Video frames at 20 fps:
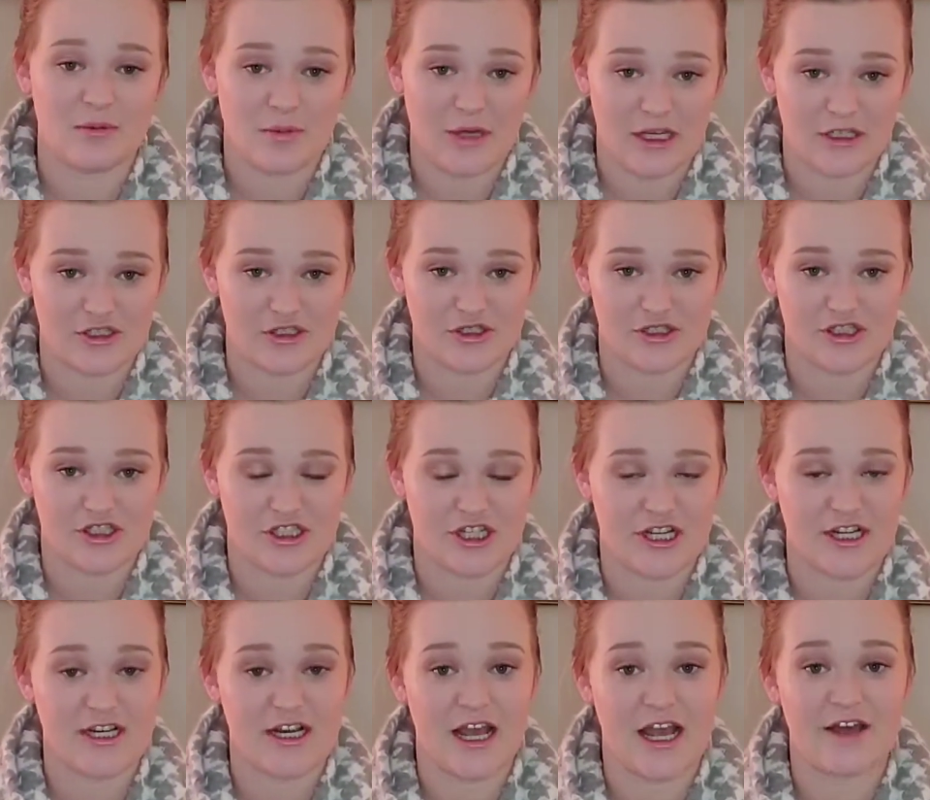
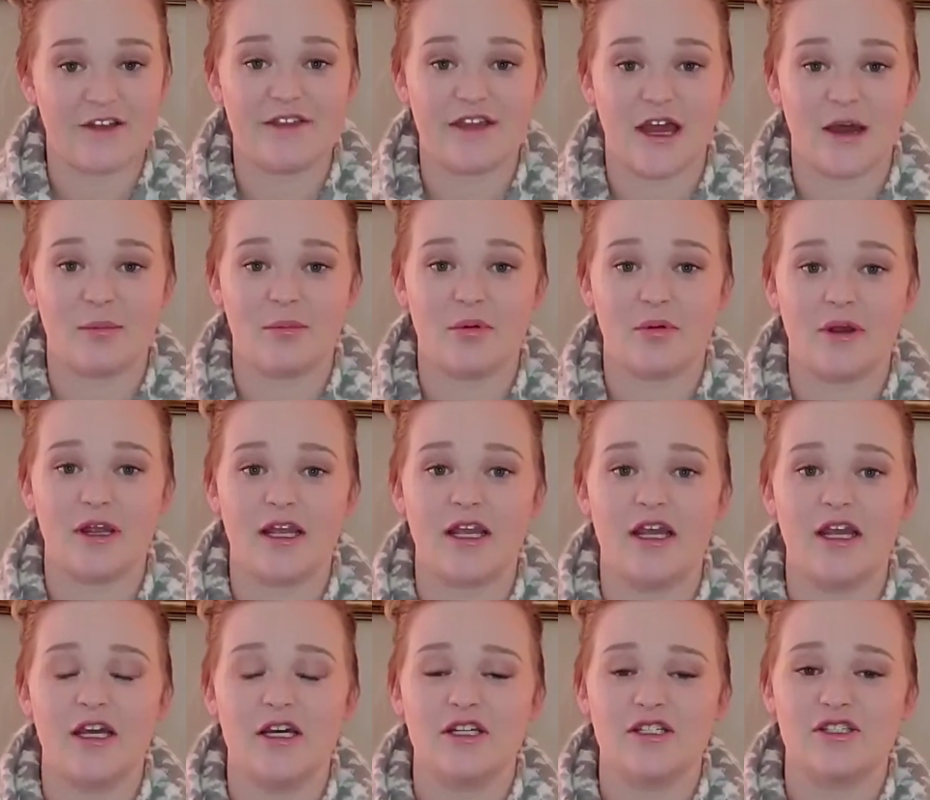estrogen at that point.
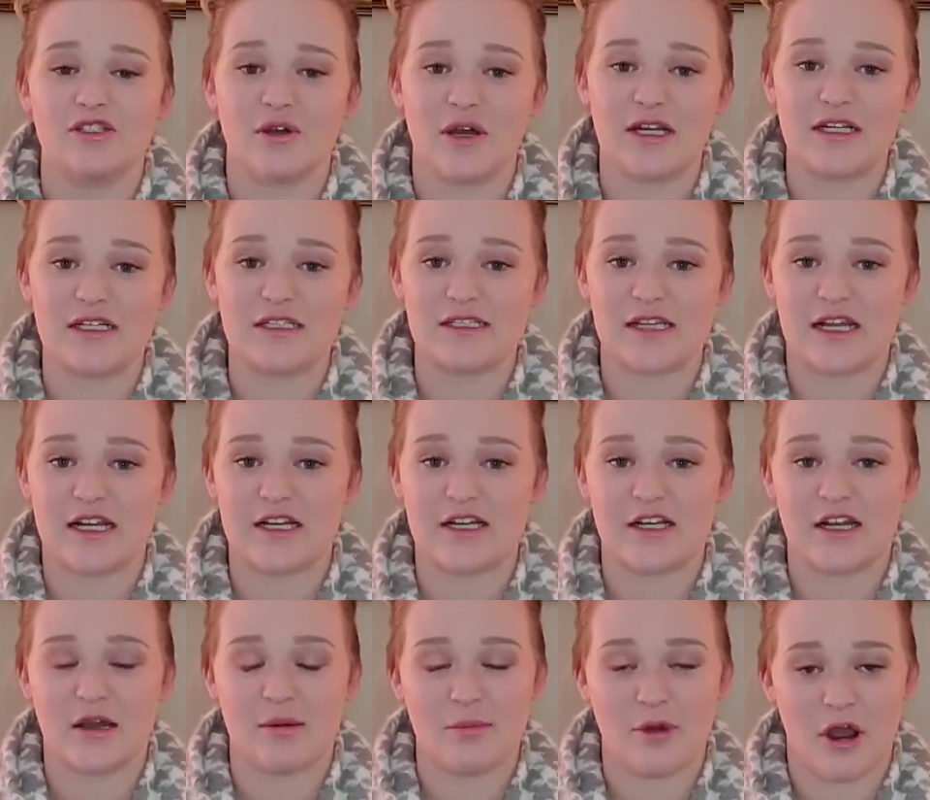So I decided to
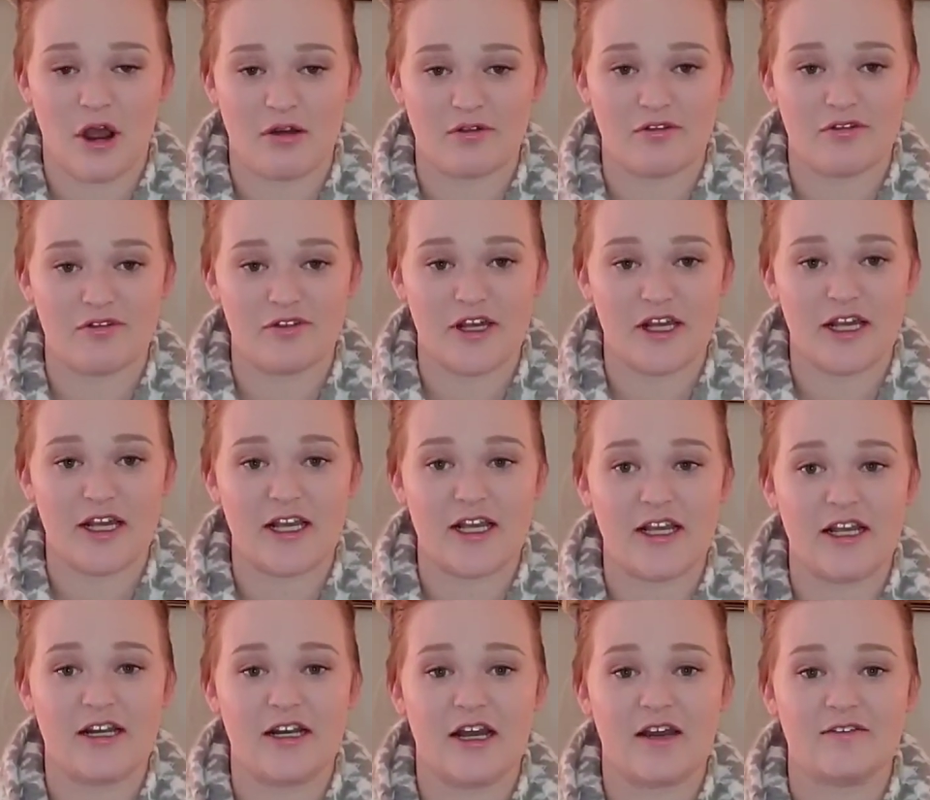come off of it.
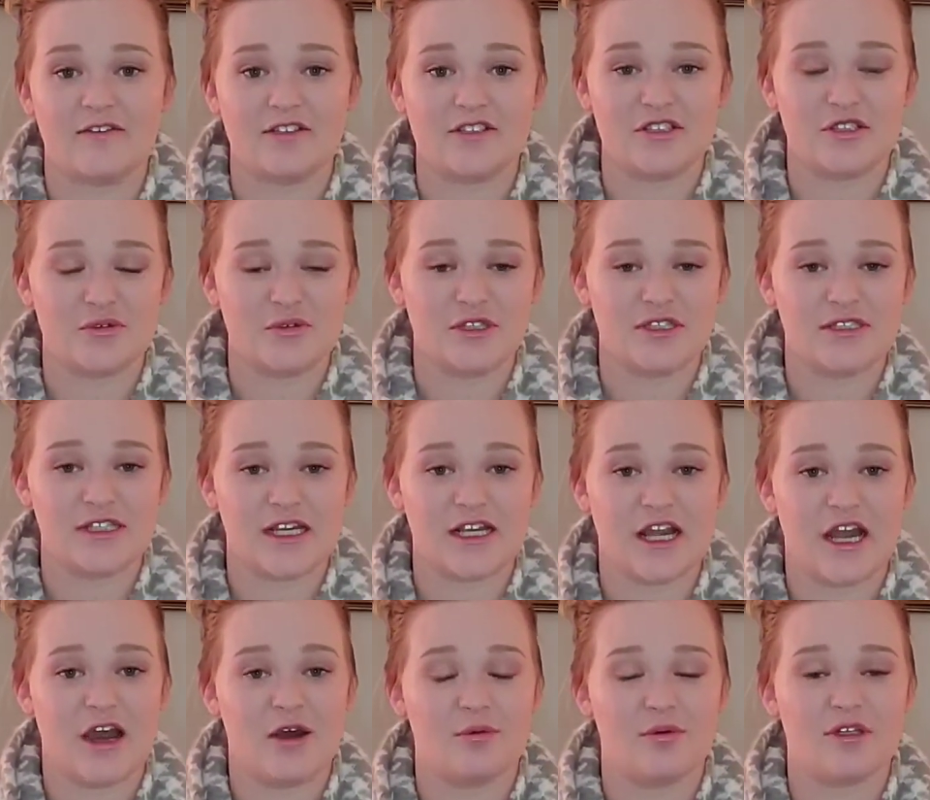And after 2 weeks, I
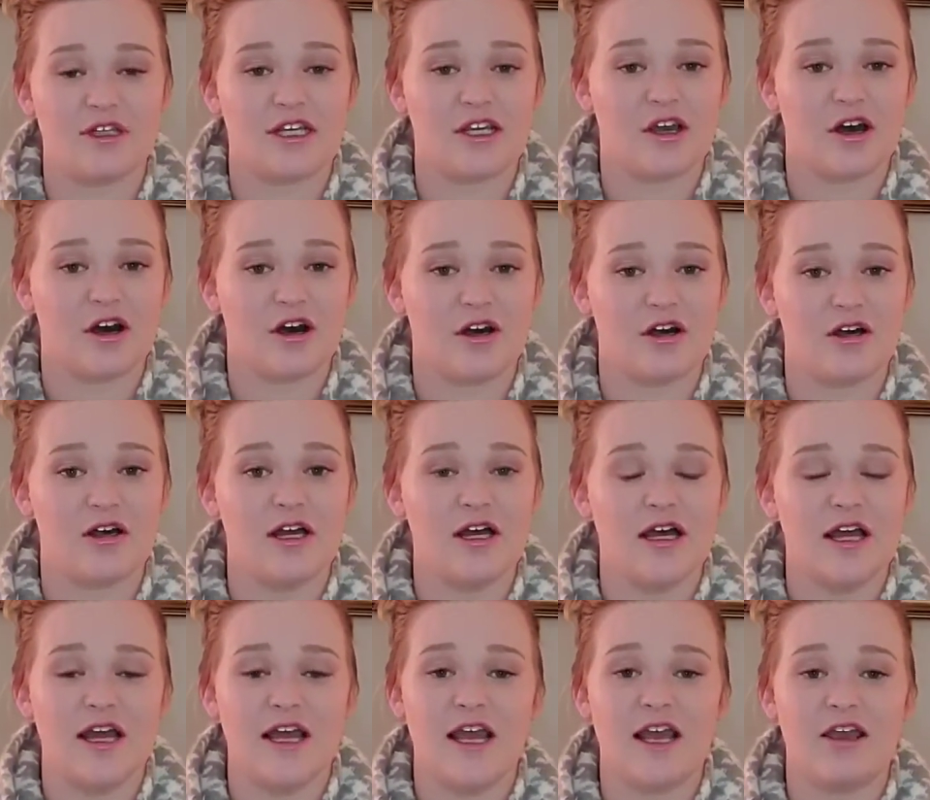got what they call
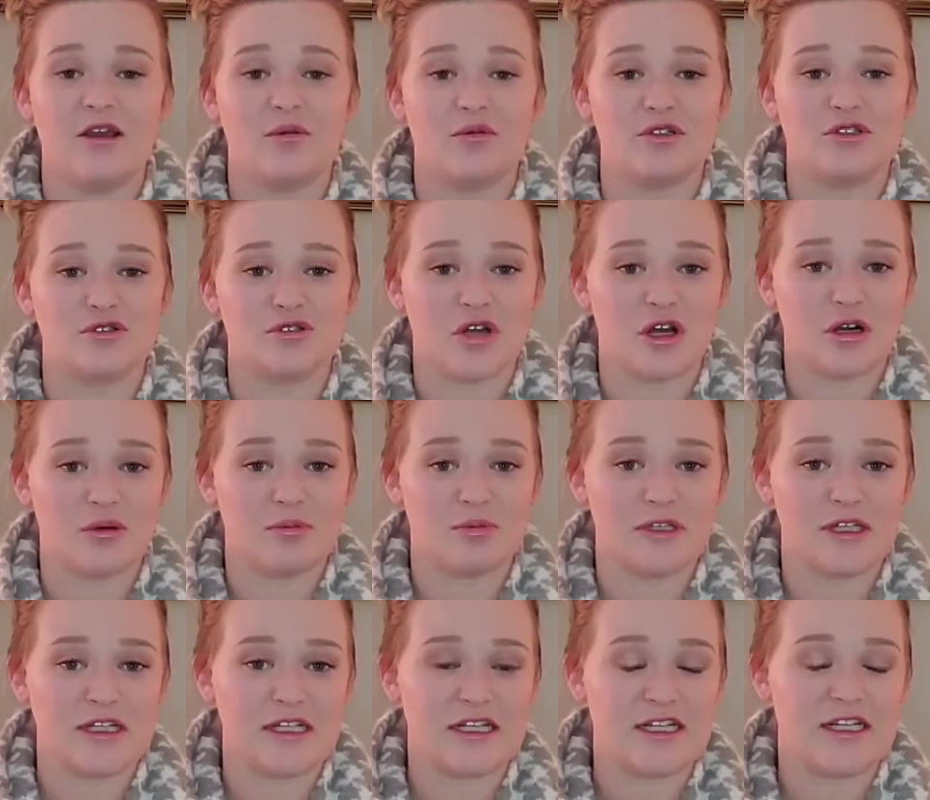a withdrawal
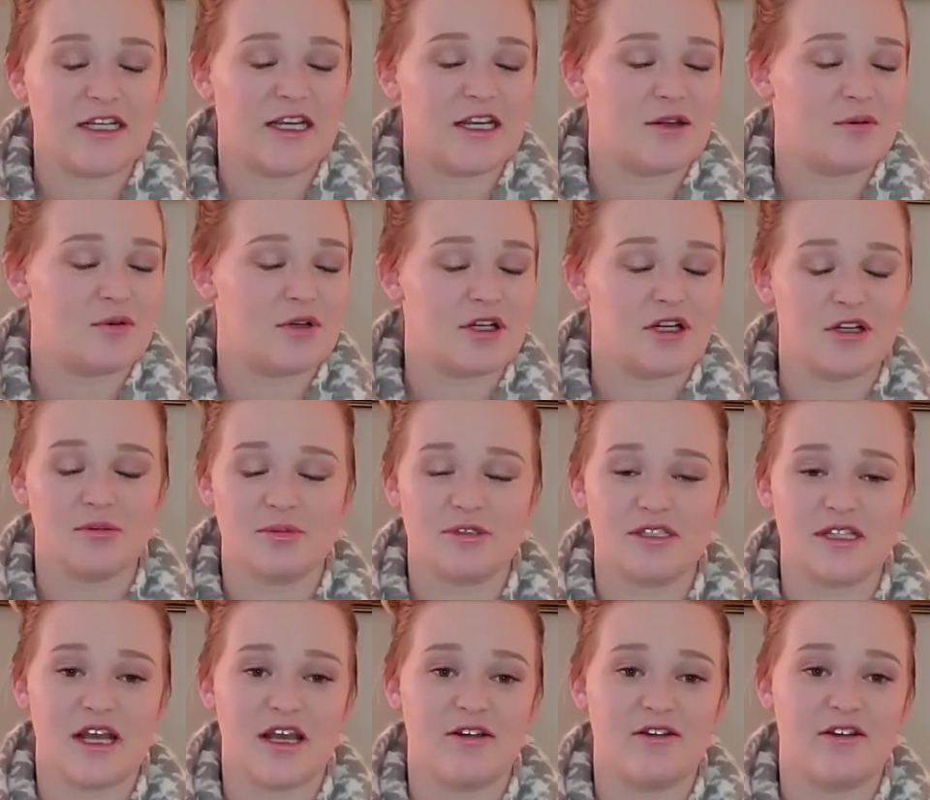bleeding, and
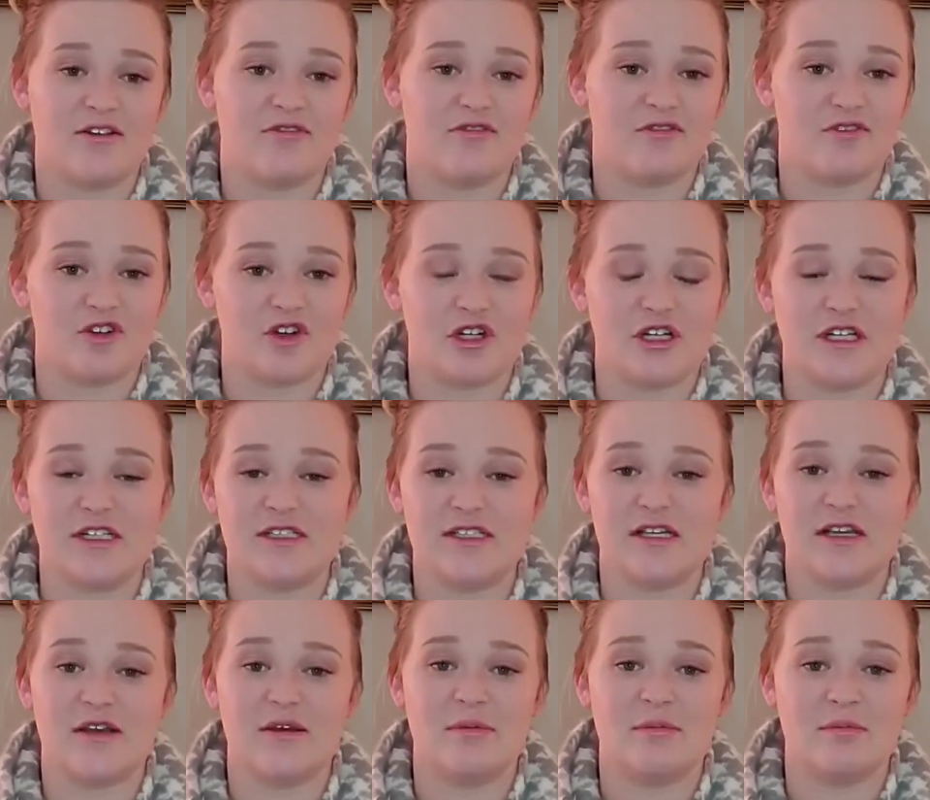100% it
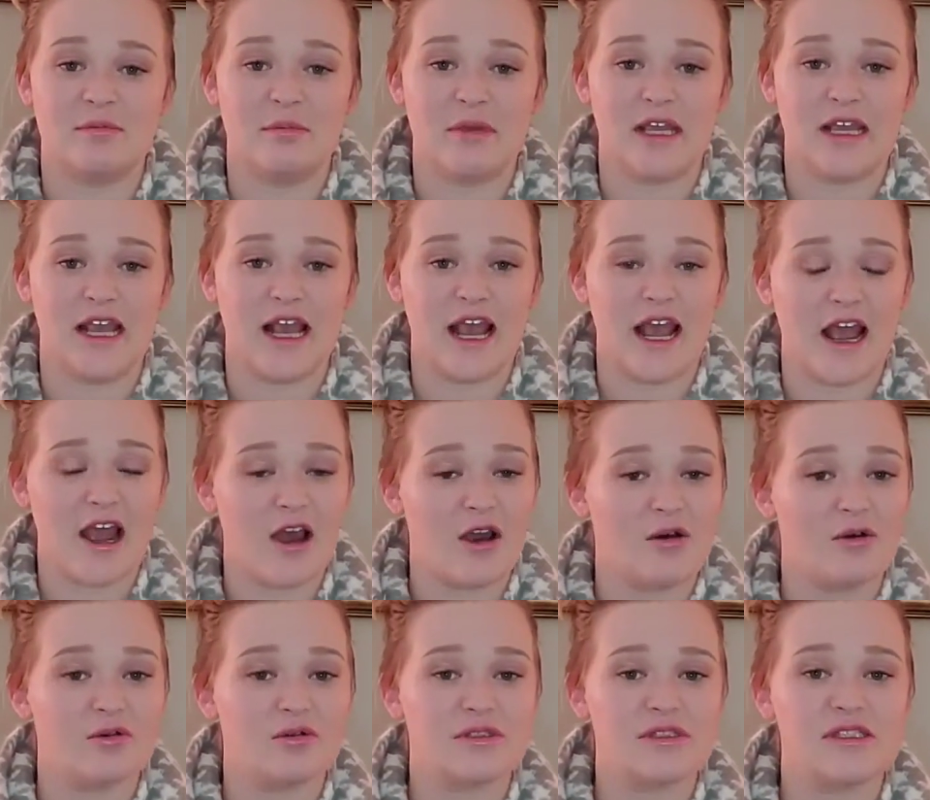freaked me
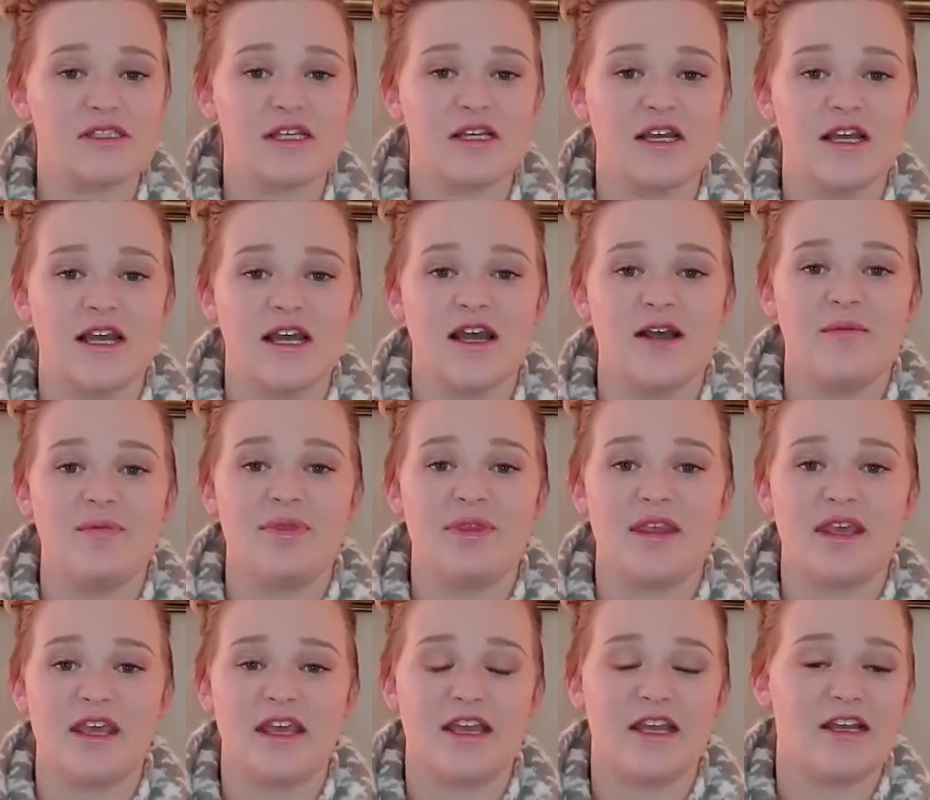out.
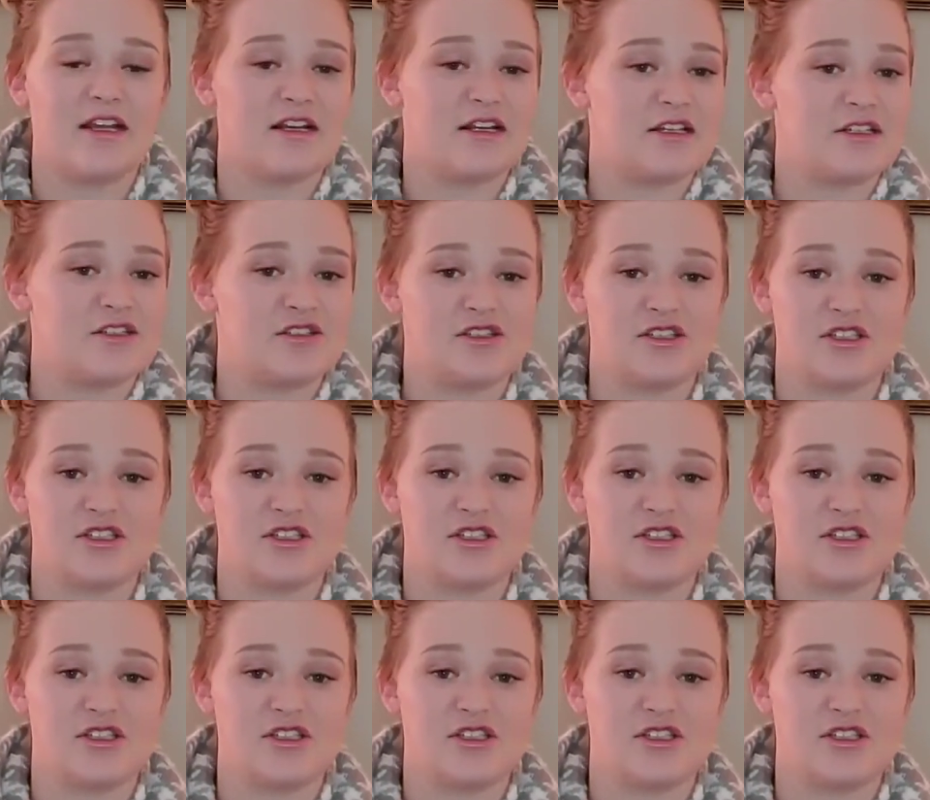And because